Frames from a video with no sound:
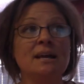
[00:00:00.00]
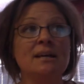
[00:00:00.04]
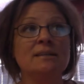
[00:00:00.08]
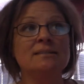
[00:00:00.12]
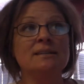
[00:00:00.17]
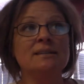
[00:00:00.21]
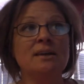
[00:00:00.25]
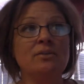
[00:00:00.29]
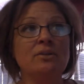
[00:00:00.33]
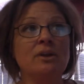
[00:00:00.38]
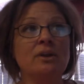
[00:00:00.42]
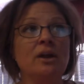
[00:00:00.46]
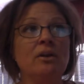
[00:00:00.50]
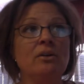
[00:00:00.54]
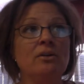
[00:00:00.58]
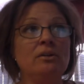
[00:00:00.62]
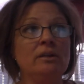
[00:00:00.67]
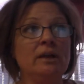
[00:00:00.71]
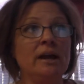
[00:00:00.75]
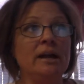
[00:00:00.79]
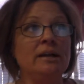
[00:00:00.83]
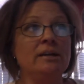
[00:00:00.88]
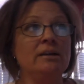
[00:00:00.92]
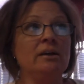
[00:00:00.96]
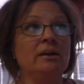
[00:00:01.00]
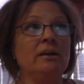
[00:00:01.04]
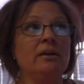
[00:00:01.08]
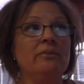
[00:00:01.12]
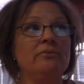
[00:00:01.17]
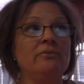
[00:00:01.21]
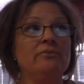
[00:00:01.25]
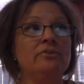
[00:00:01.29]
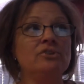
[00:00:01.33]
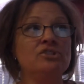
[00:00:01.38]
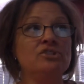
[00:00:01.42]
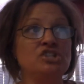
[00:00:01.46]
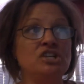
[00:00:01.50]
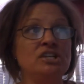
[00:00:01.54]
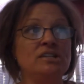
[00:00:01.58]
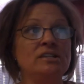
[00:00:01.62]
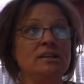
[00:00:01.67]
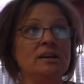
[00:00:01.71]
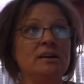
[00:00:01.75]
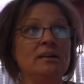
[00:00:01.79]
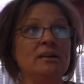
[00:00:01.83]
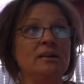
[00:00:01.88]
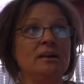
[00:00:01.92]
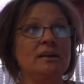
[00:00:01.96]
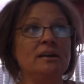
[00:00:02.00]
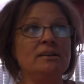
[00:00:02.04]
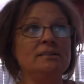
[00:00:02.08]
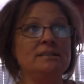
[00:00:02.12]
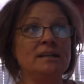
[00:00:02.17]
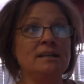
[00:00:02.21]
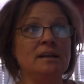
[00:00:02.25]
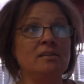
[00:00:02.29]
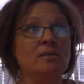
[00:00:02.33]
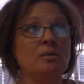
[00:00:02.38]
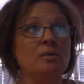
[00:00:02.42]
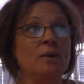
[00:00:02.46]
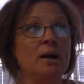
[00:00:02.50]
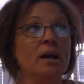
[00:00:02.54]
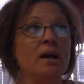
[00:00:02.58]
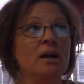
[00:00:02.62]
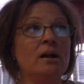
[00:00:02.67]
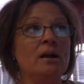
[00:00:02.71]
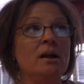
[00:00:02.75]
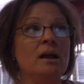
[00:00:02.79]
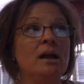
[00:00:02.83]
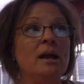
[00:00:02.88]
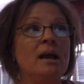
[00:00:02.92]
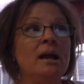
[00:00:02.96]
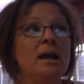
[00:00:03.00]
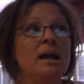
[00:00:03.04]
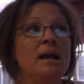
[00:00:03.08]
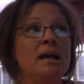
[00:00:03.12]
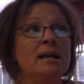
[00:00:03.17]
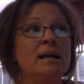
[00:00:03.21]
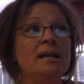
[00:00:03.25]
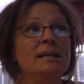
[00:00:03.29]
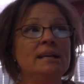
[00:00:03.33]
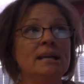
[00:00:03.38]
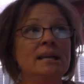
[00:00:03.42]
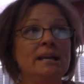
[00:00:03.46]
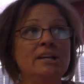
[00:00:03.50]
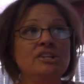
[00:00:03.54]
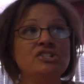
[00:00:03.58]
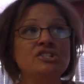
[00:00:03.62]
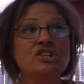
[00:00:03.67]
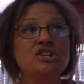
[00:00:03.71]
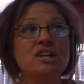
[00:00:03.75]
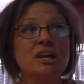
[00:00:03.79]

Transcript: South Carolina, Virginia, and Delaware. In each